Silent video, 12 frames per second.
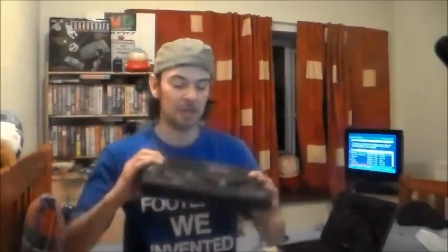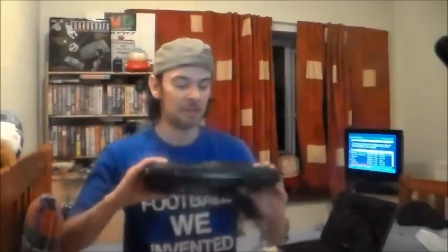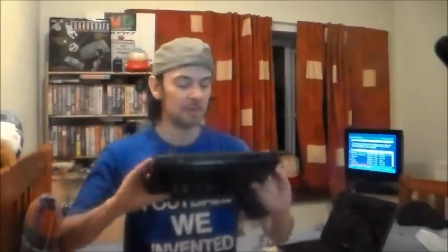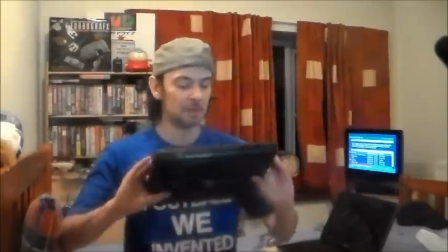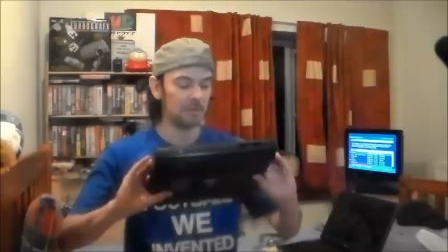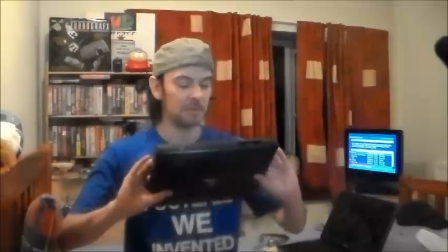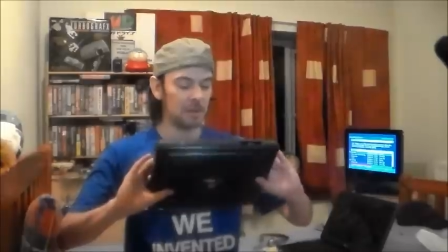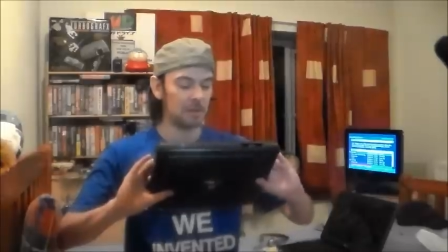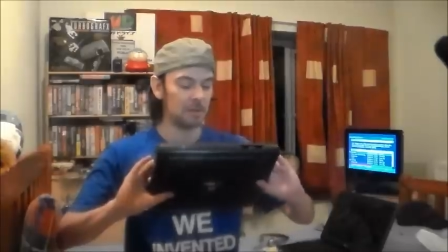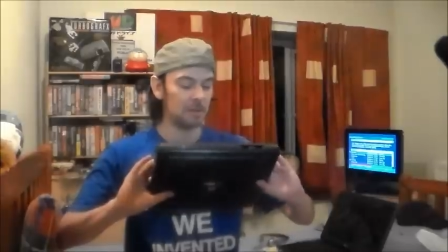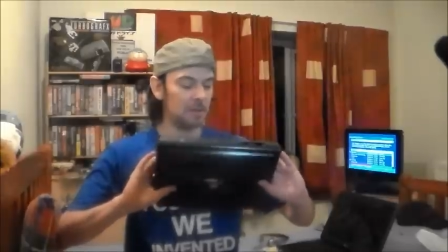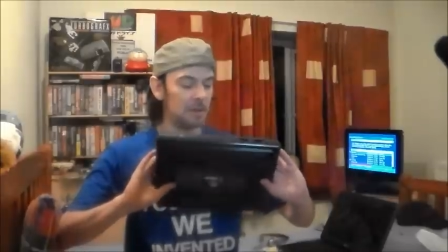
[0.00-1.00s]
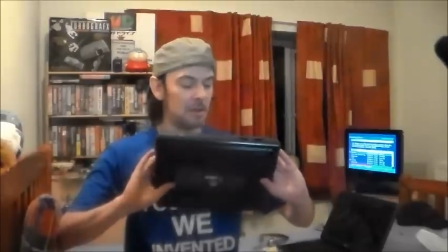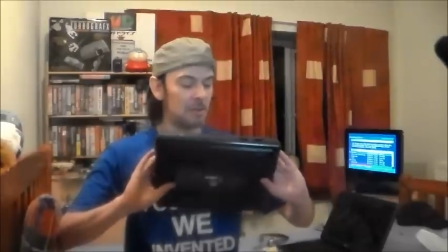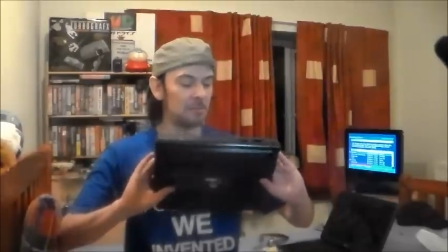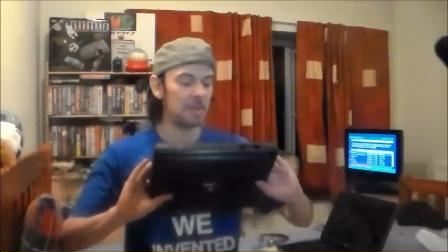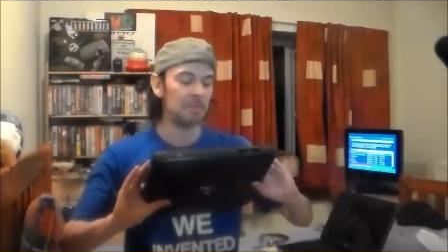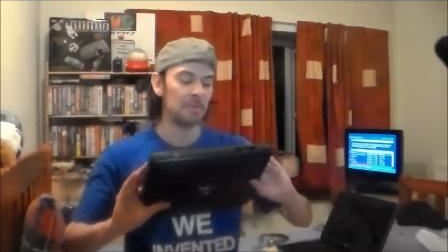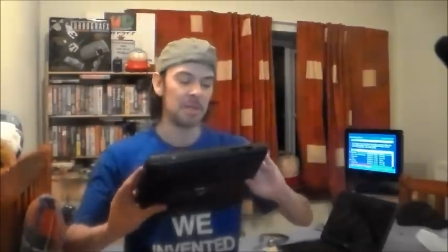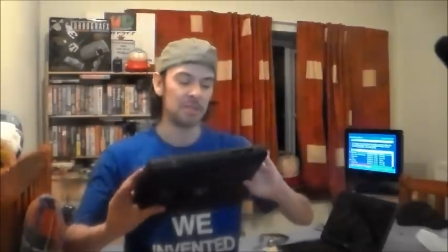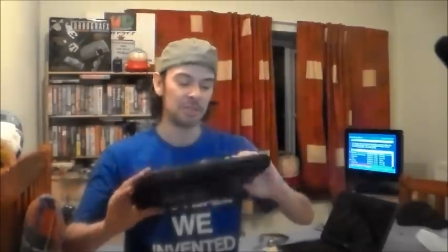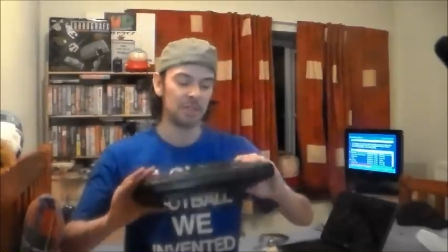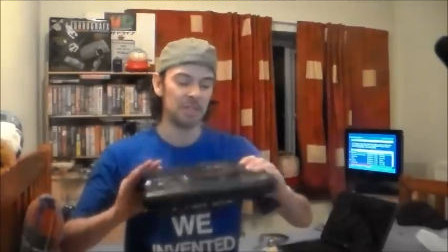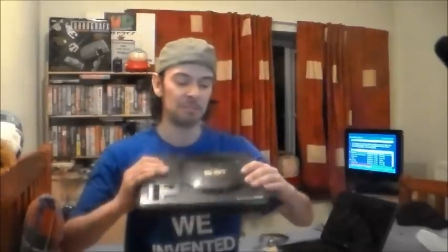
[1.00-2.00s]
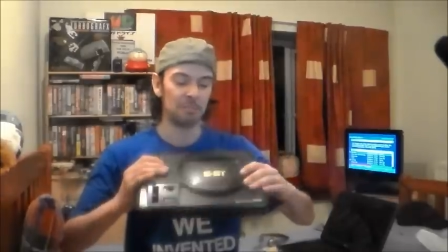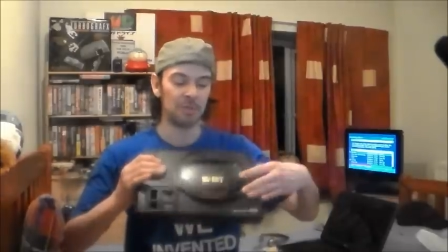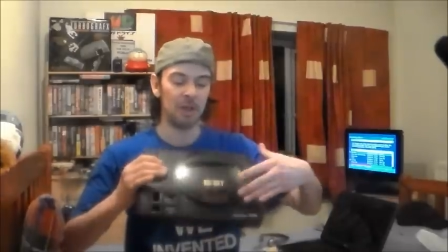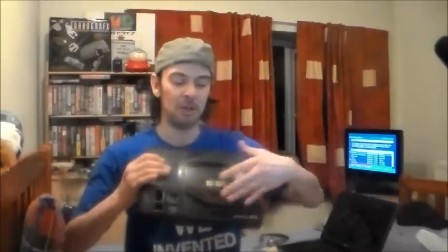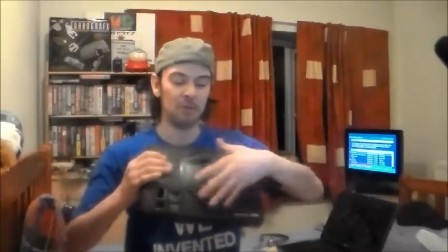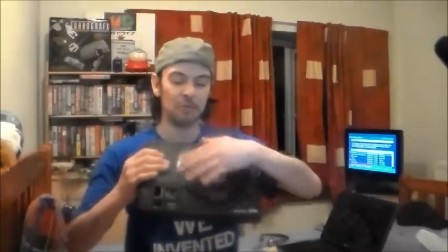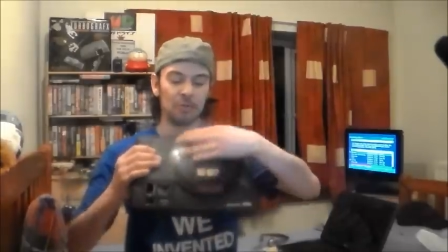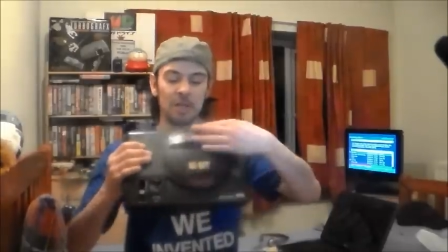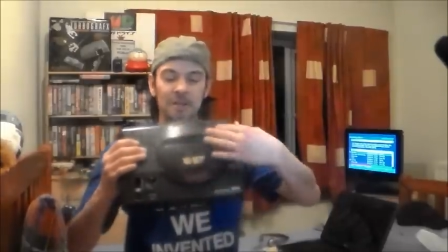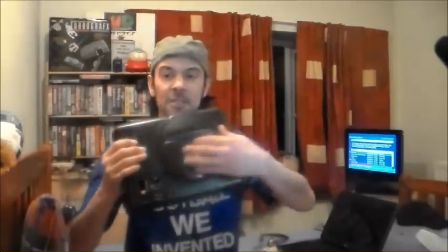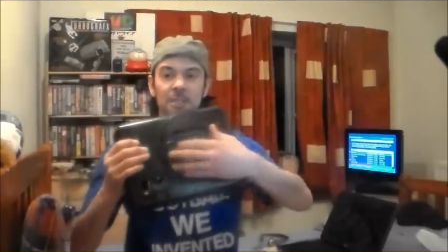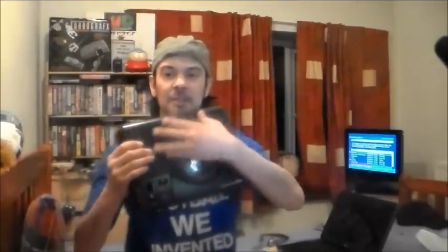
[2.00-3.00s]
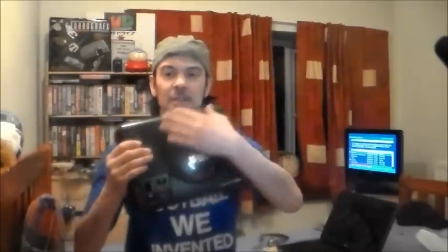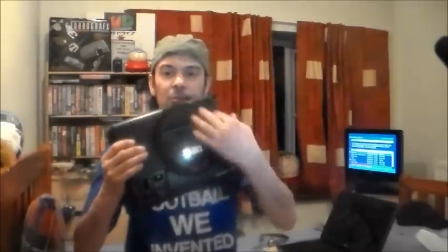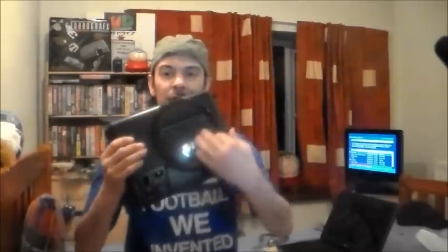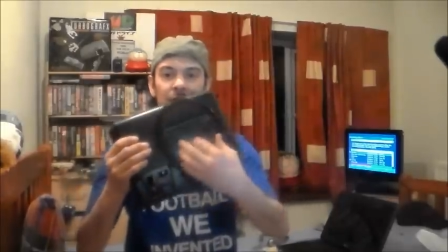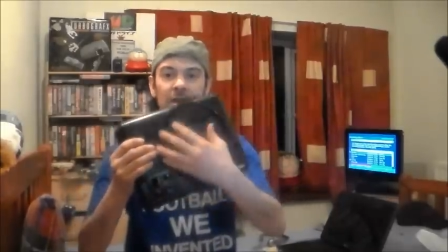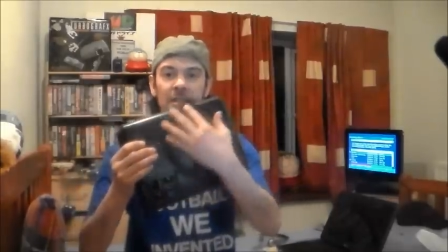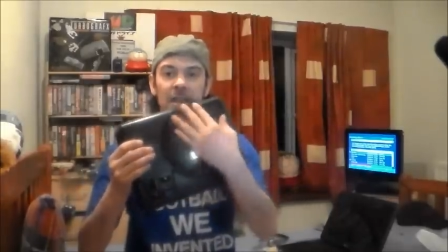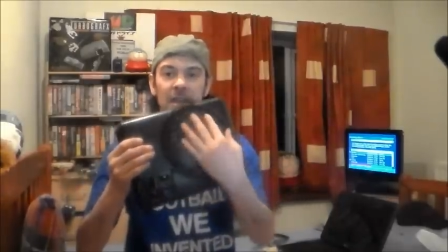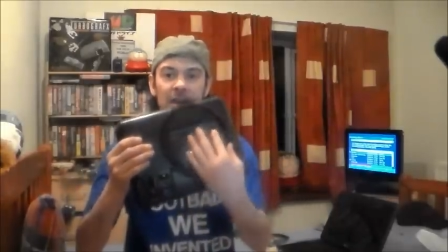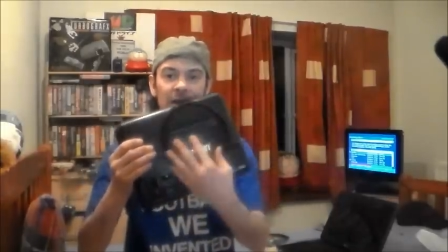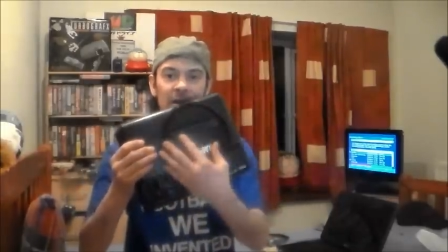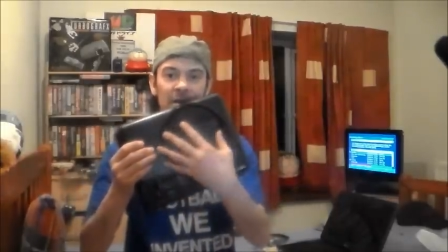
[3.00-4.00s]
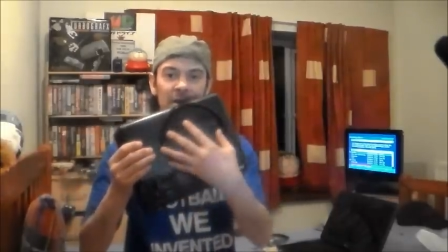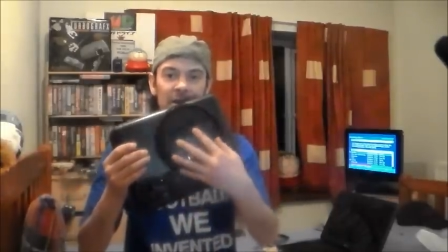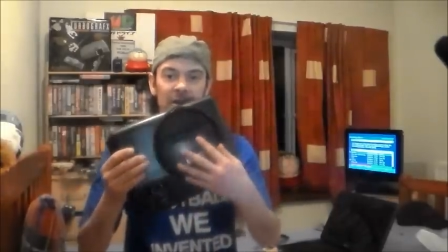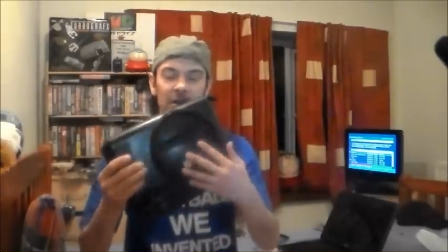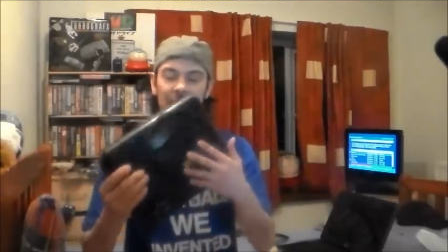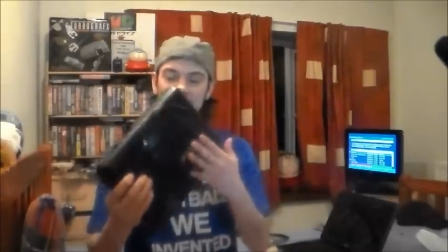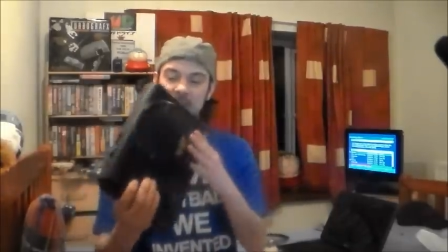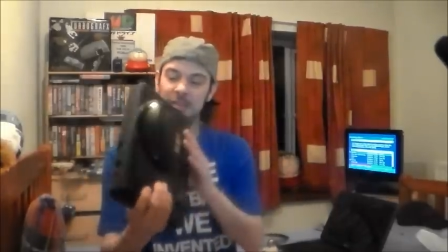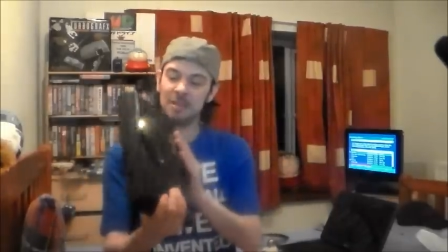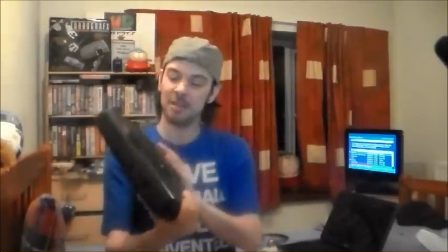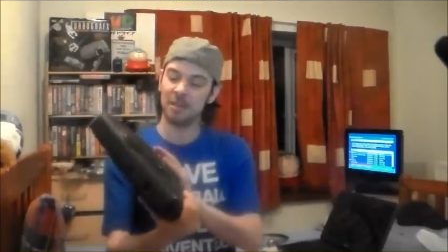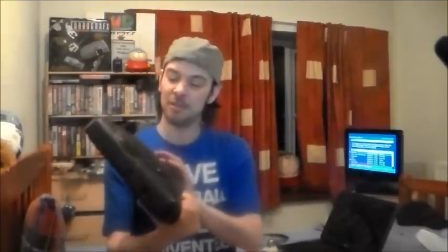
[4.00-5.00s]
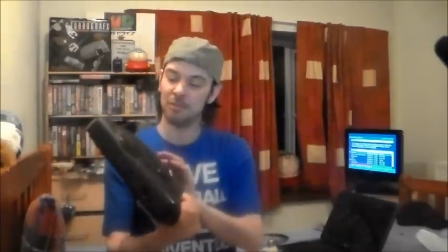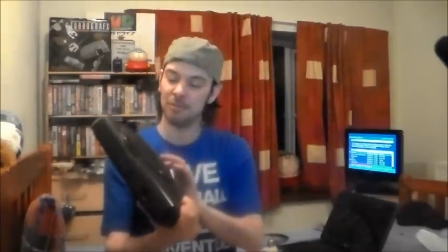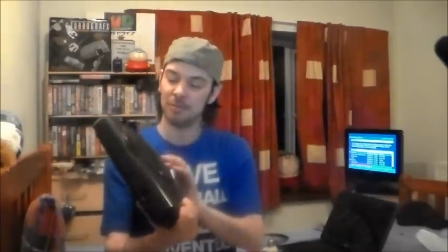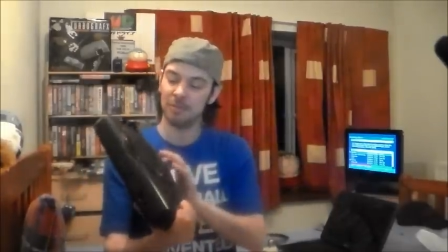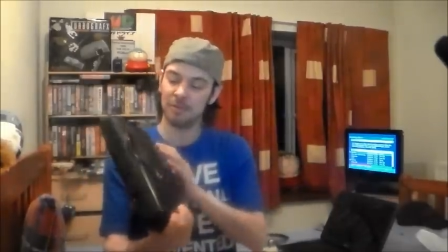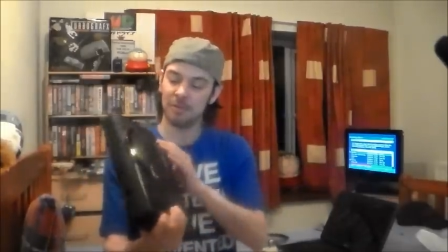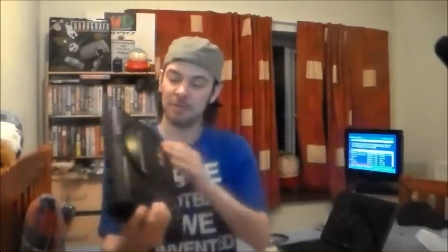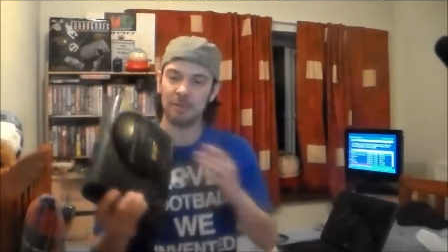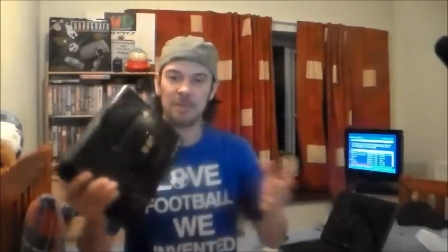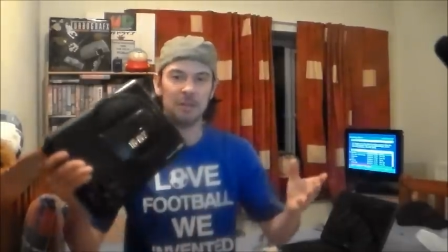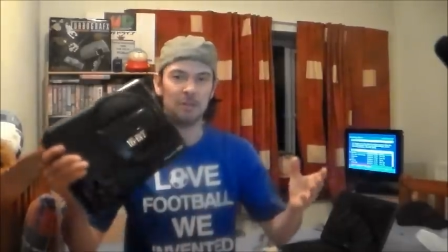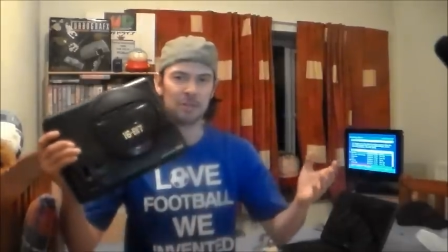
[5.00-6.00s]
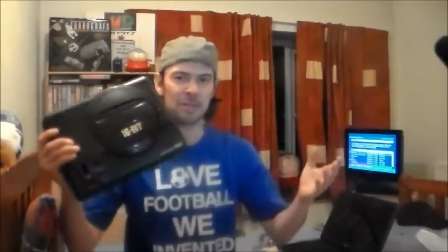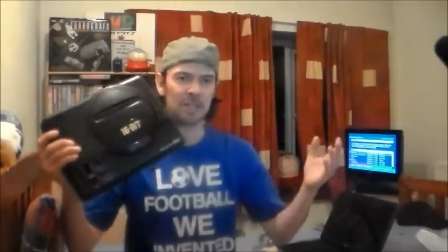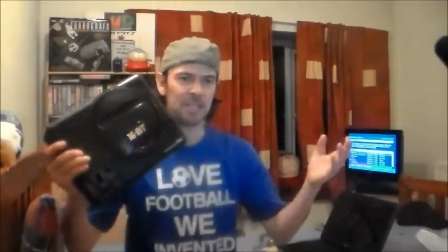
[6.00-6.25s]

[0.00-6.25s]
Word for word: Uh, you know, other people have mentioned this, but the whole kind of spherical thing there, like, you know, it looks